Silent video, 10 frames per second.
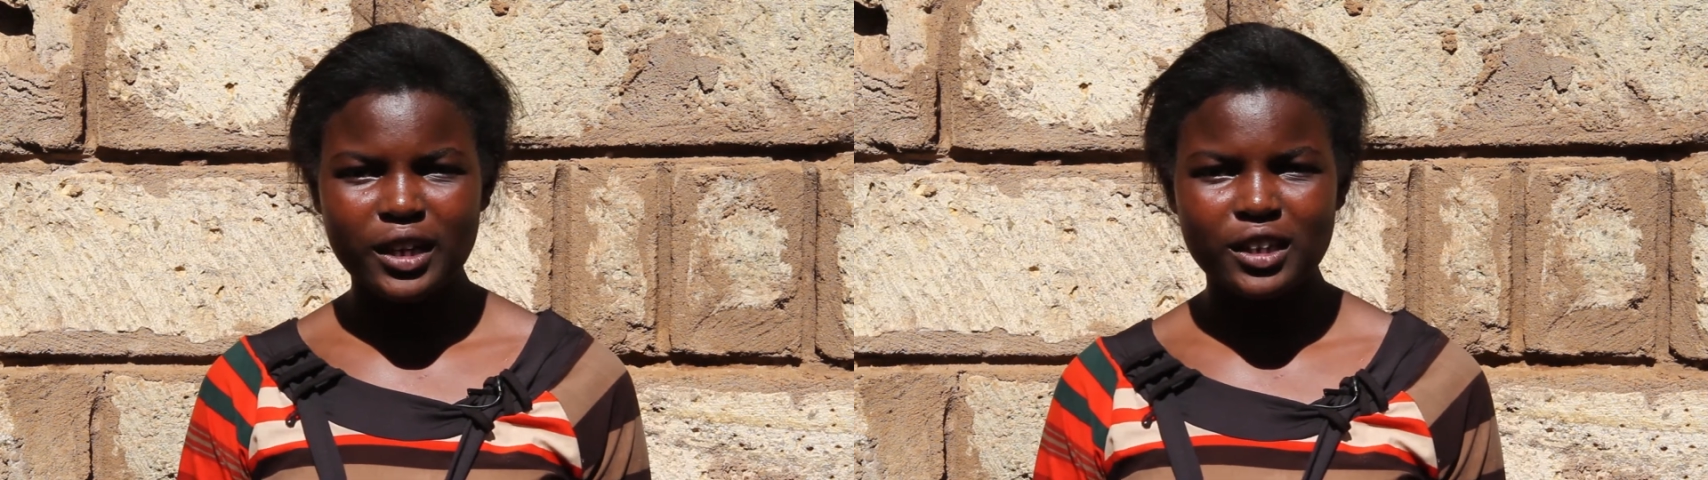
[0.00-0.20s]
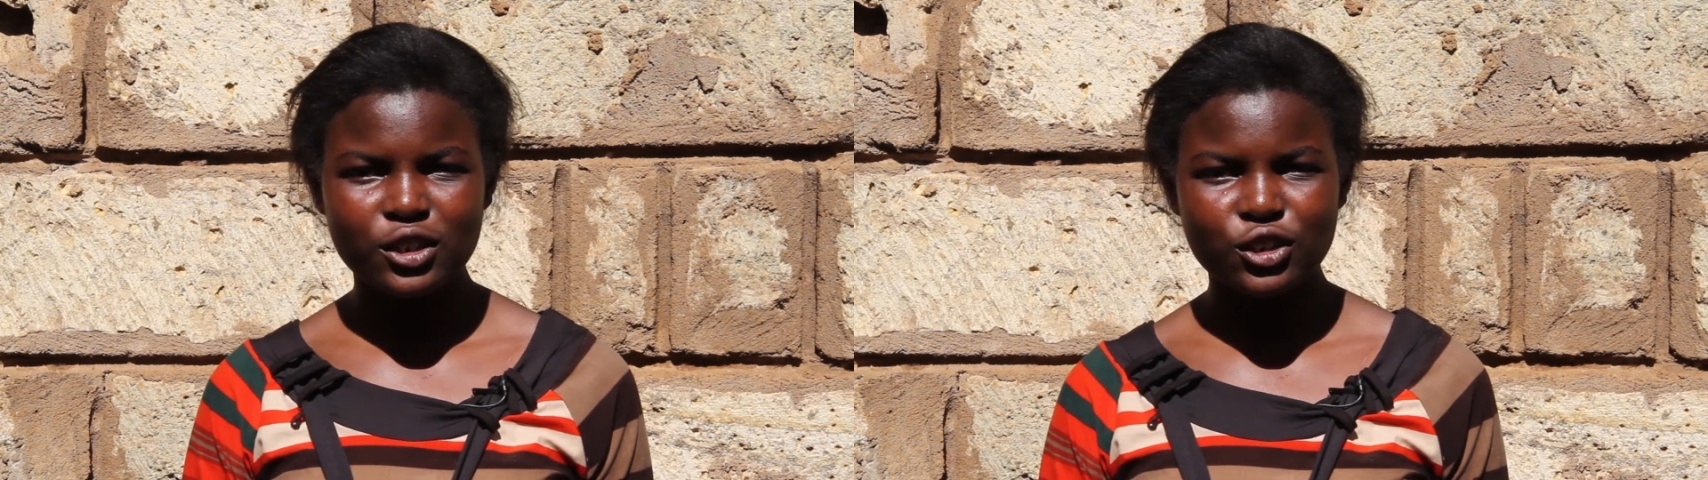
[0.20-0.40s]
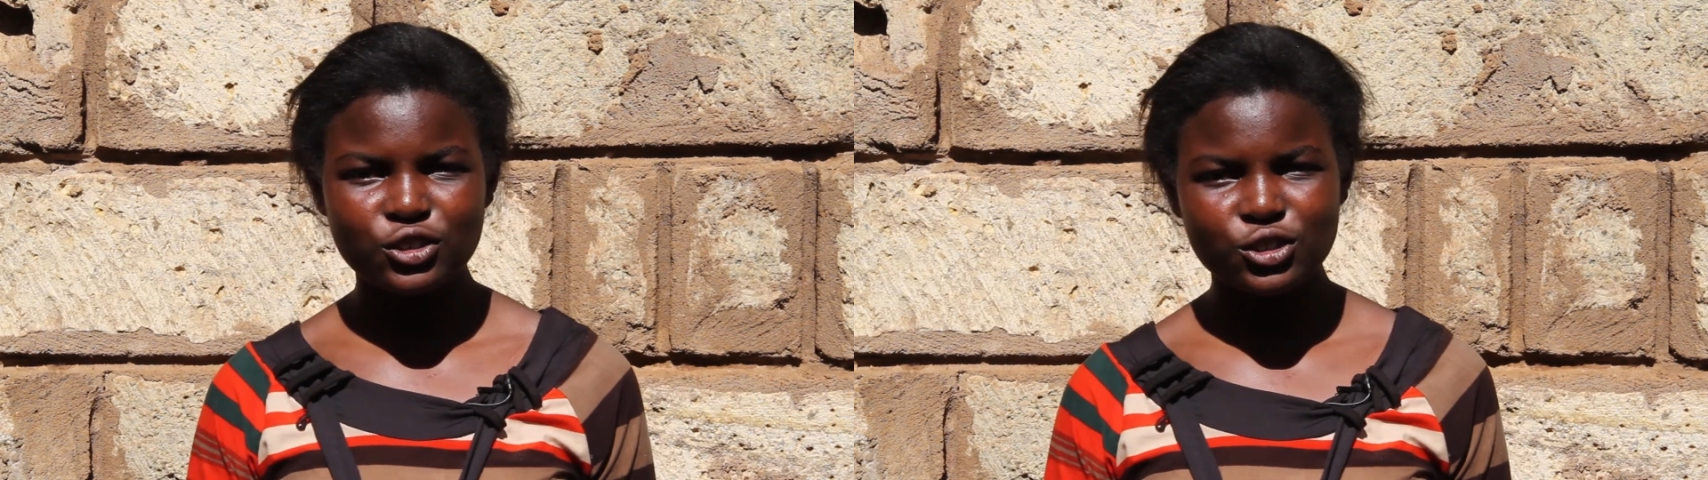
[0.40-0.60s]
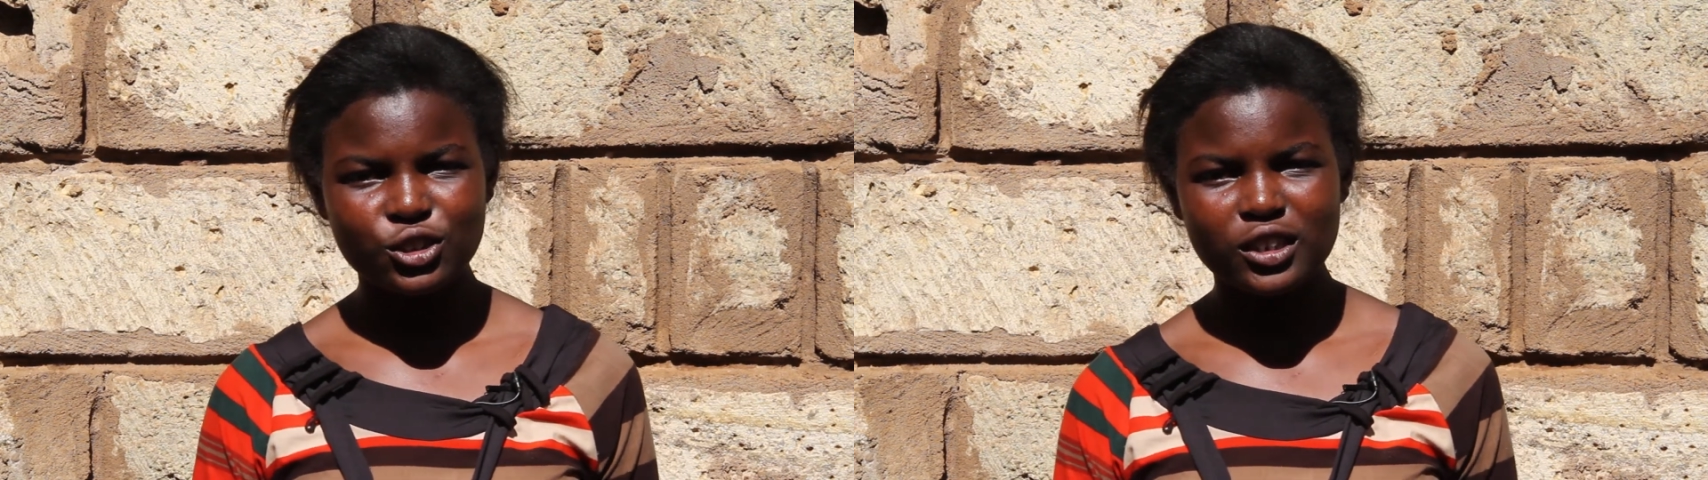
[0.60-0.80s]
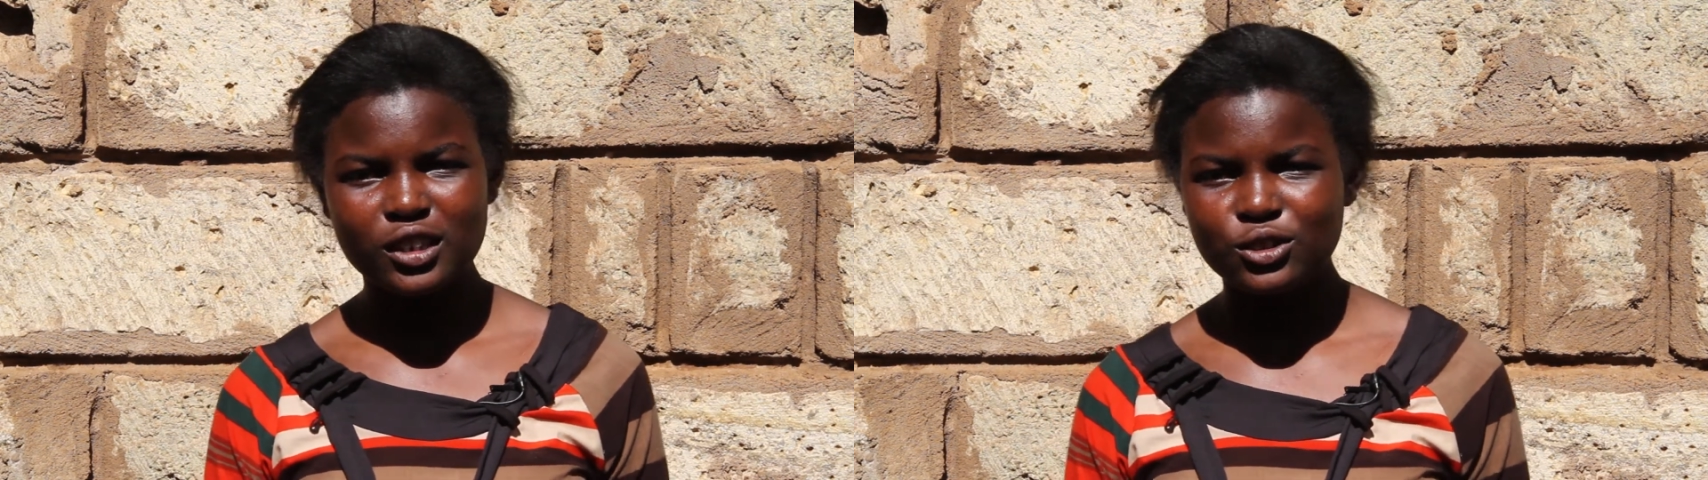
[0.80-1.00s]
and also
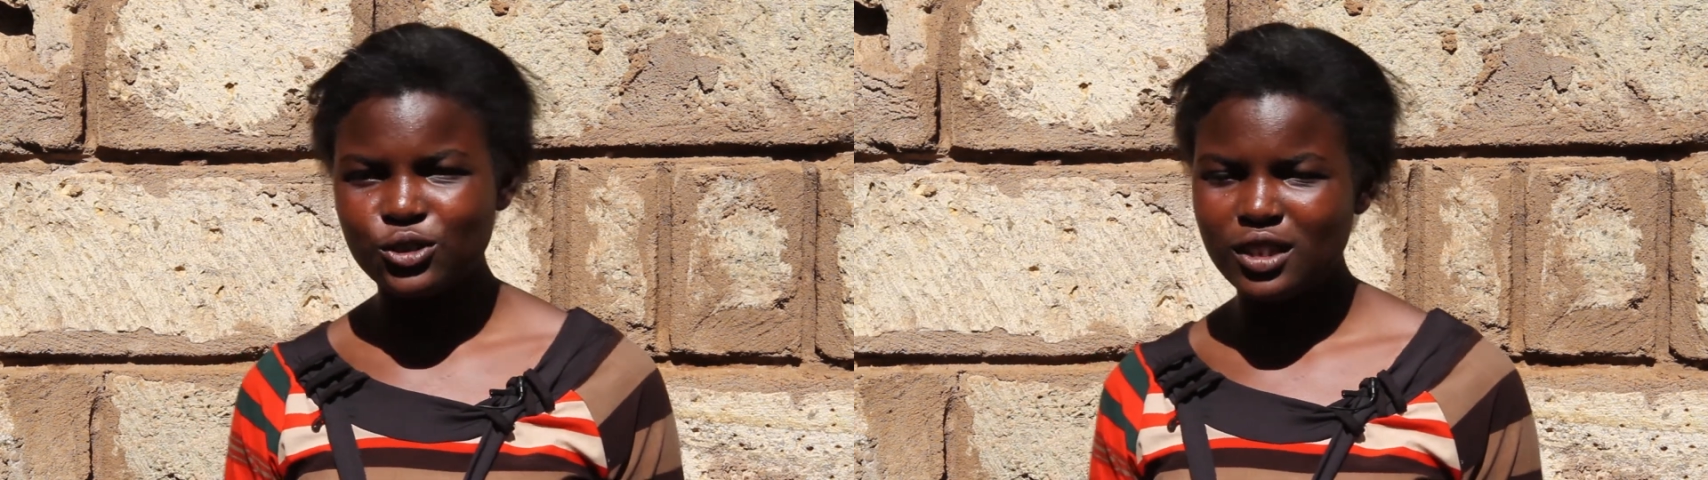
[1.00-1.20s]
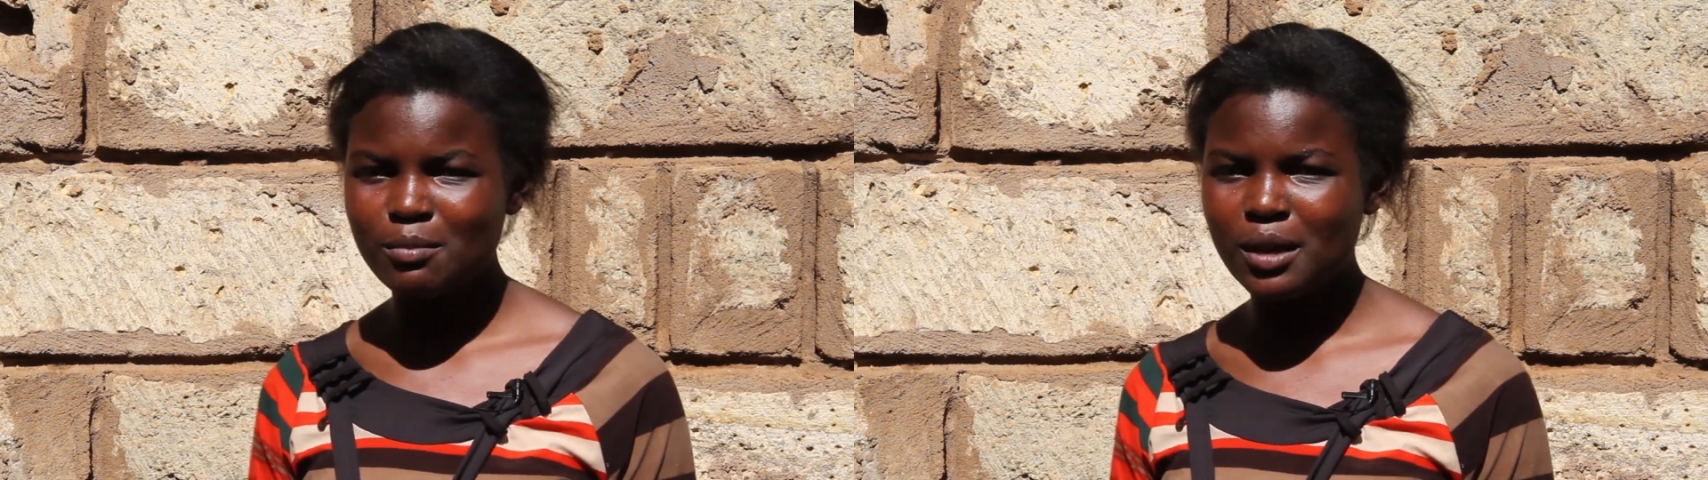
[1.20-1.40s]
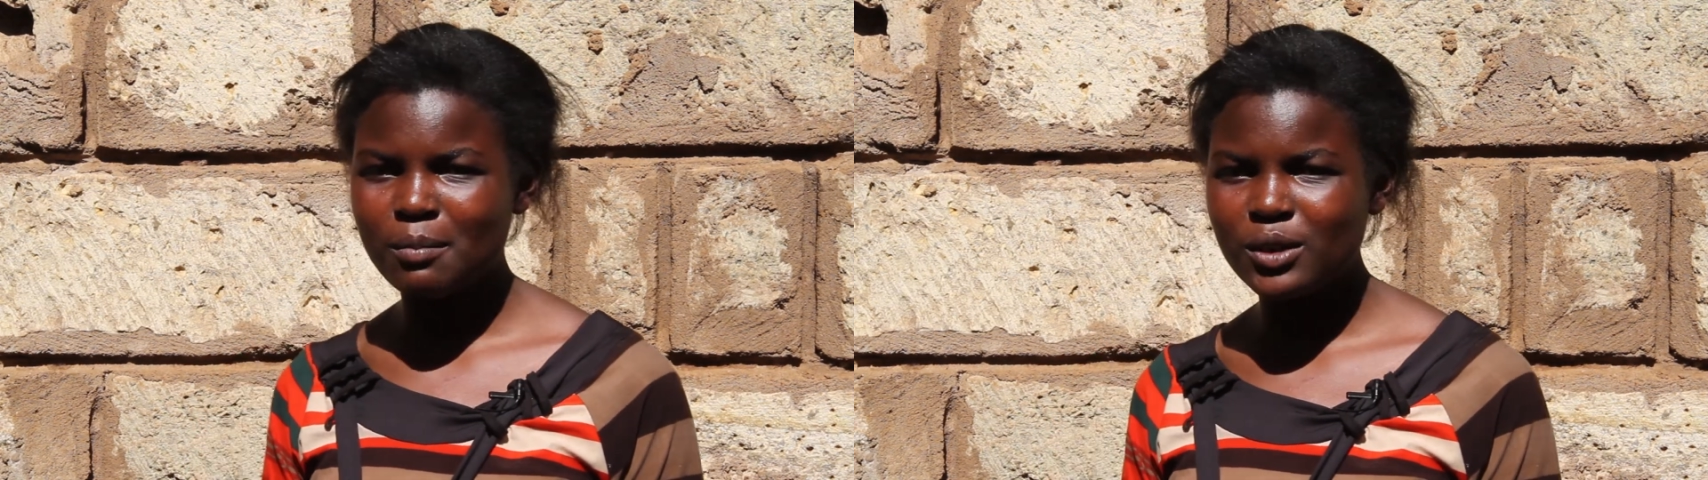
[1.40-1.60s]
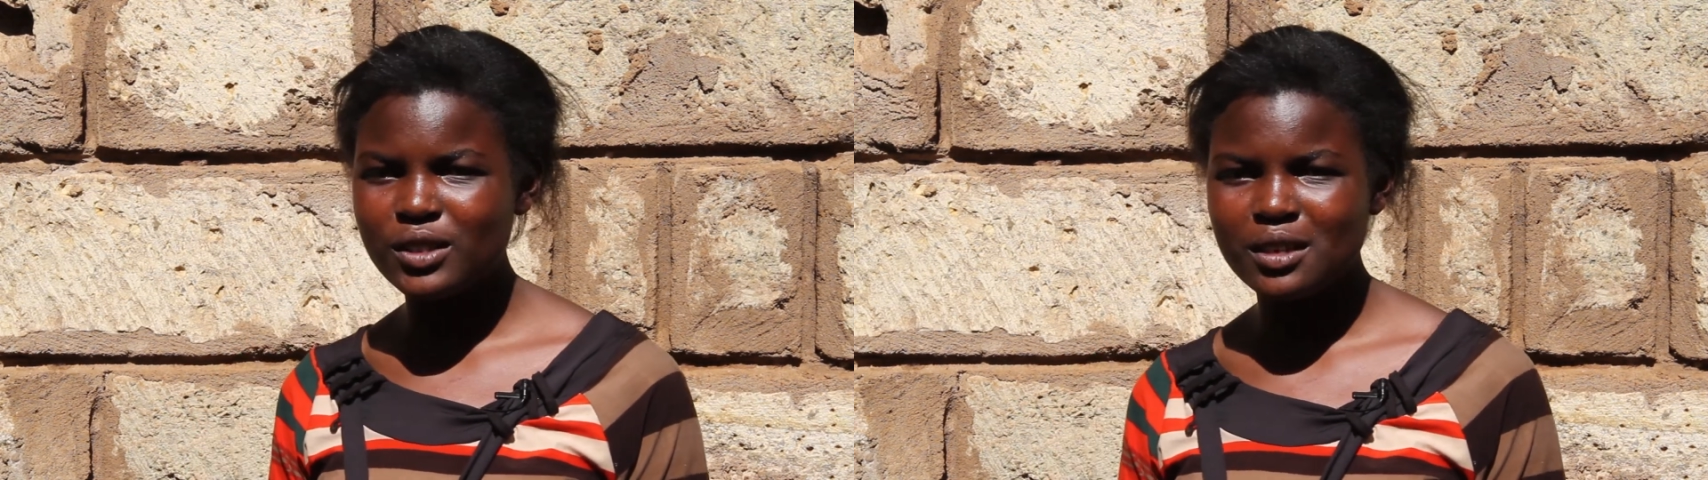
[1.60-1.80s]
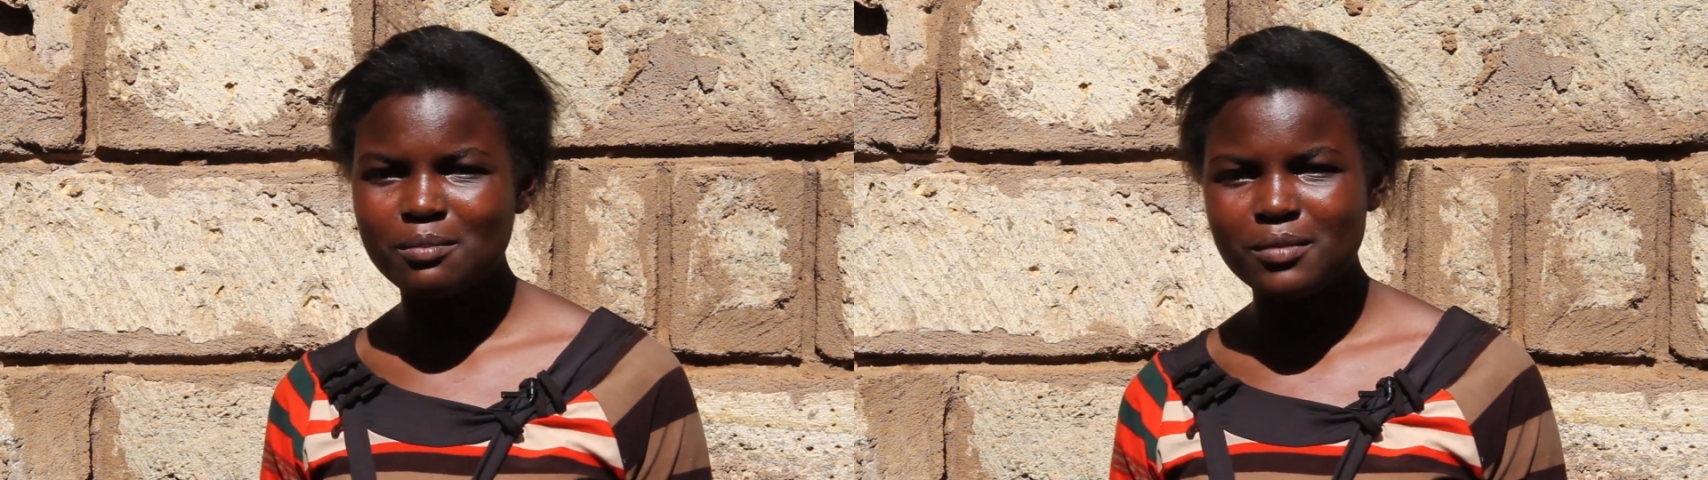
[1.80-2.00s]
talking to them about
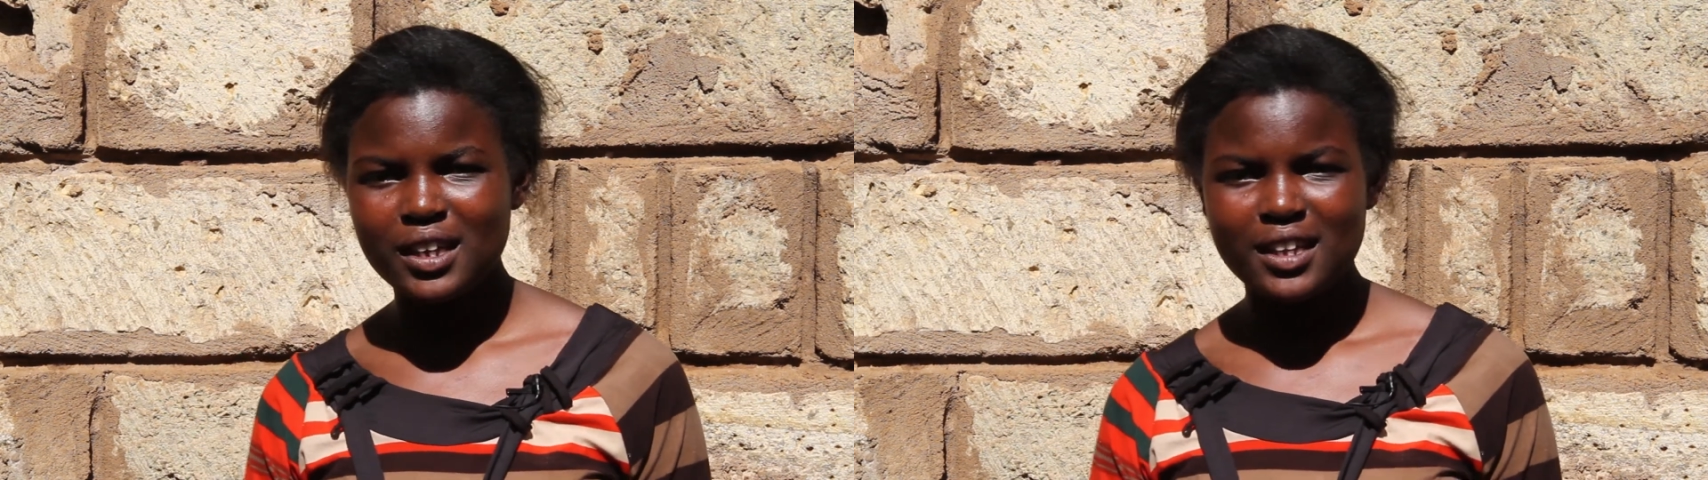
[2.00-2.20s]
them,